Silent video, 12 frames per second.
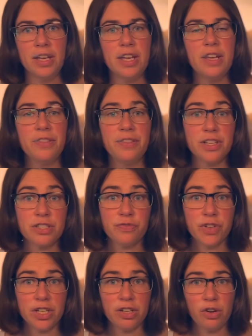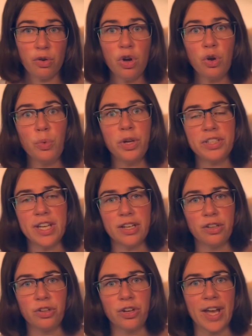In this video, we'll take a
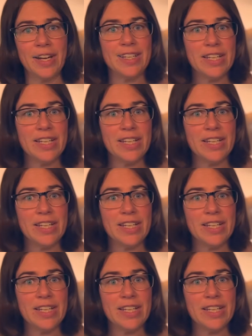look at